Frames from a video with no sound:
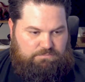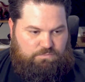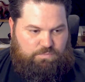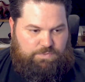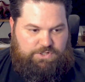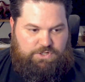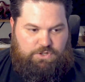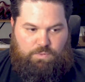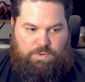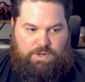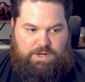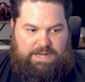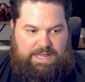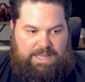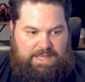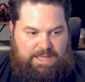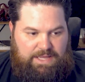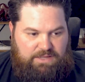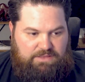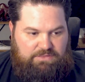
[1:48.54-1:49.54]
We don't want
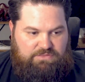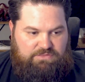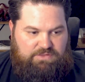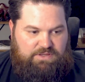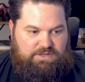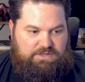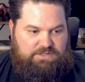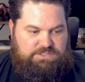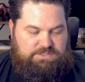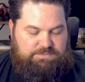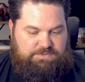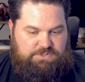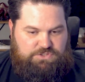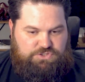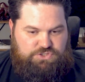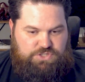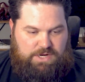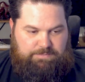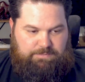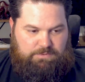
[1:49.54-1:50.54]
anything to be
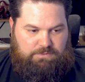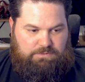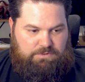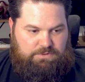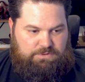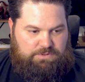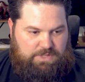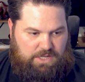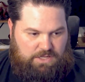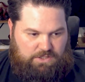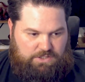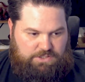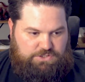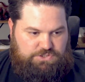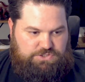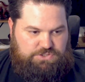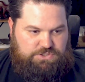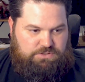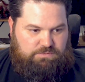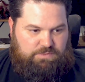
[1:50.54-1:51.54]
tribal
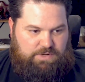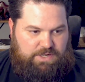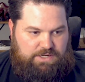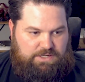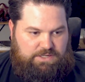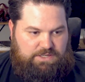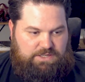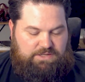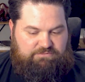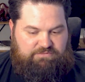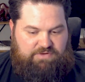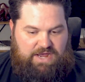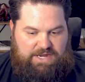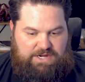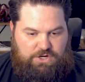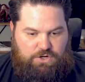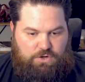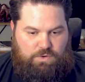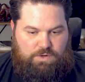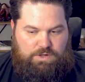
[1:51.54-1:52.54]
knowledge, right? If I
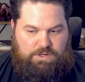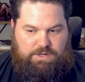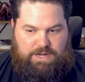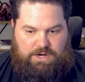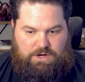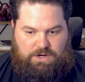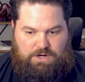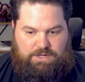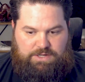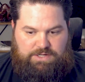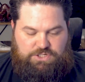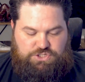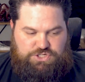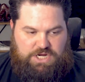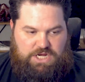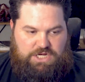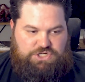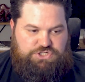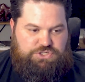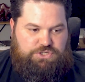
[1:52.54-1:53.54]
know it, Eric and
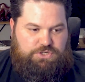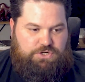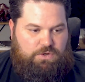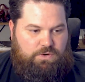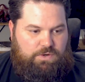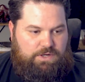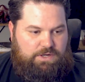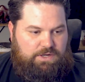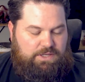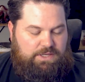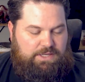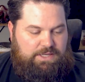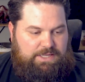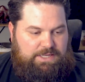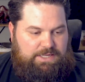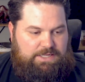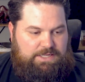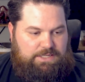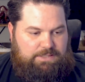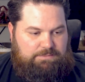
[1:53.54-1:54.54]
Josh should know it,
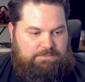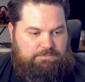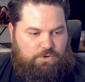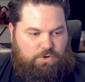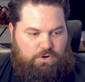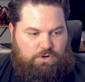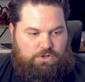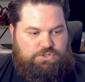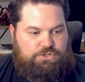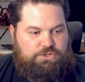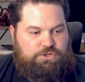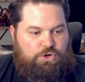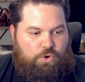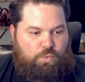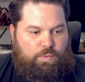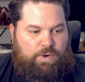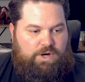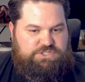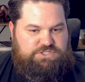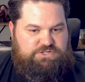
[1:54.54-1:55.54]
or know
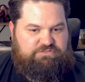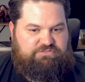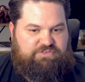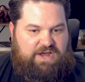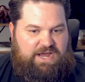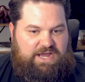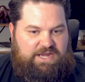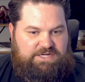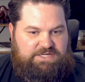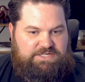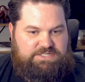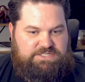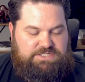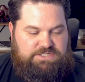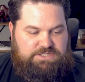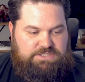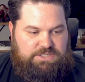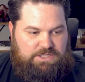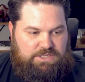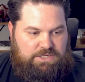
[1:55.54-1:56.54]
where to find
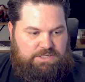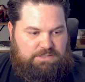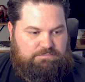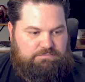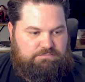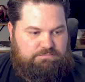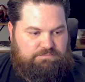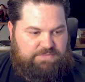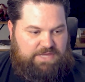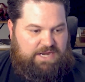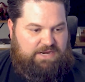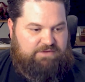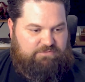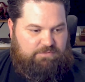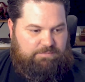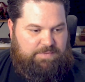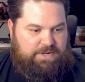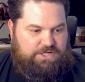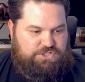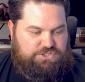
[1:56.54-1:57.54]
that
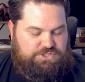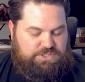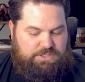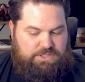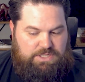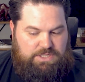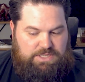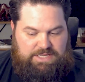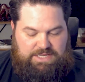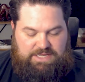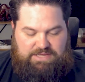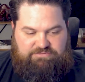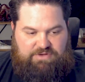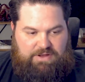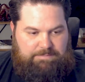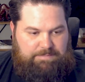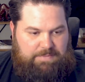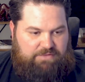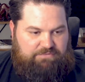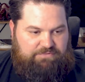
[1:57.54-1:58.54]
information if
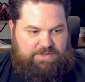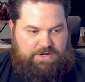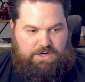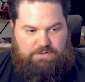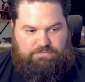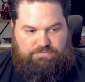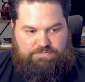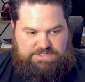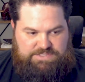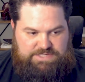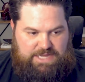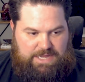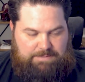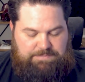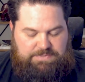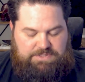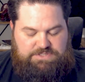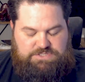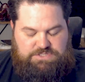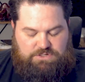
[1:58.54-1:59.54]
I'm not there and this
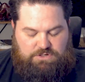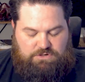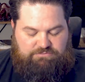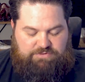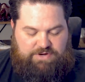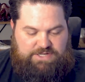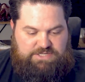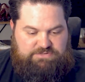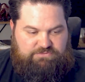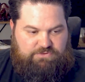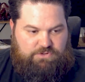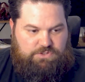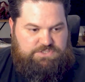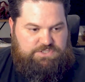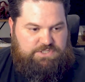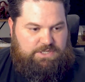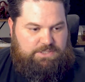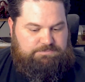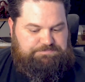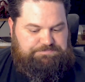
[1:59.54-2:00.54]
happens, or vice
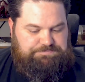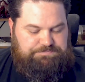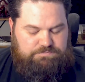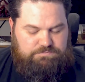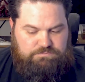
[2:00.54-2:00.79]
versa.